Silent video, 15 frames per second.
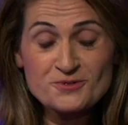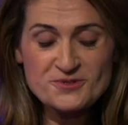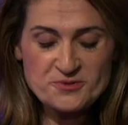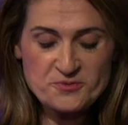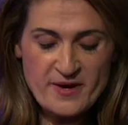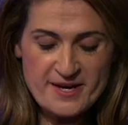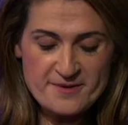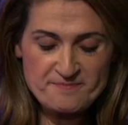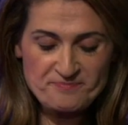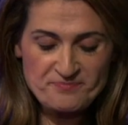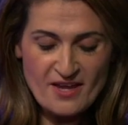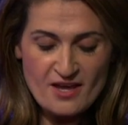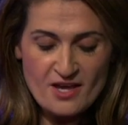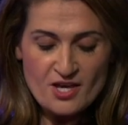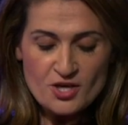Swinn,
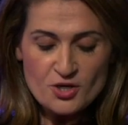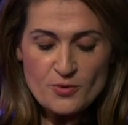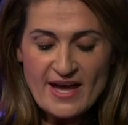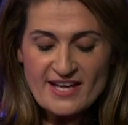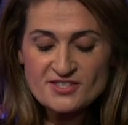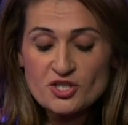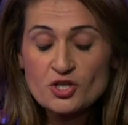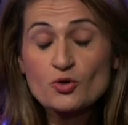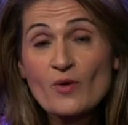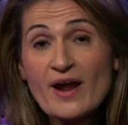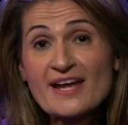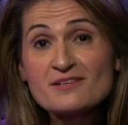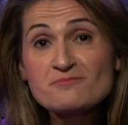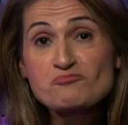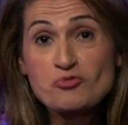who has the
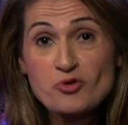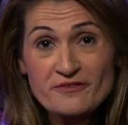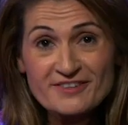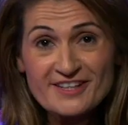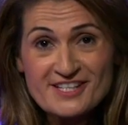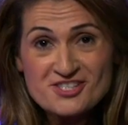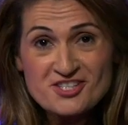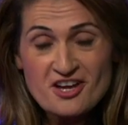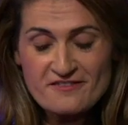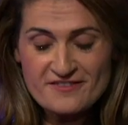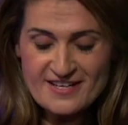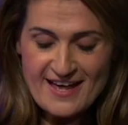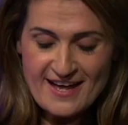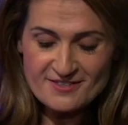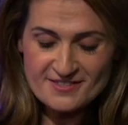great privilege of
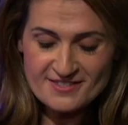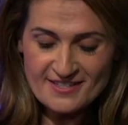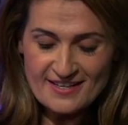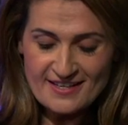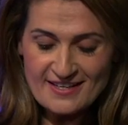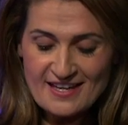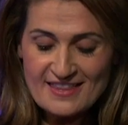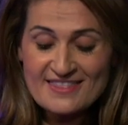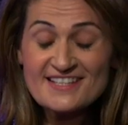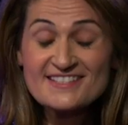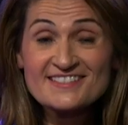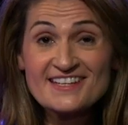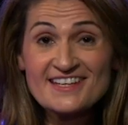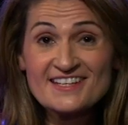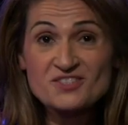announcing
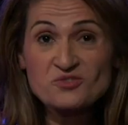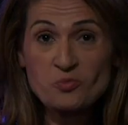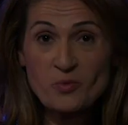this year's